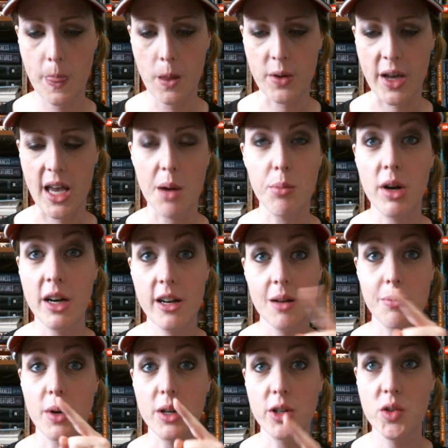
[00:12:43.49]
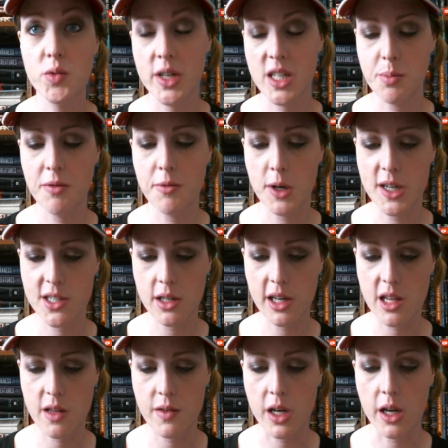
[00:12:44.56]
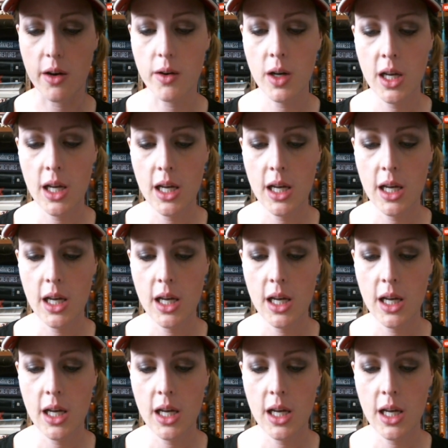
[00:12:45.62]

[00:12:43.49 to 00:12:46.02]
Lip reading: Okay, I brought it up on Goodreads before I started the video.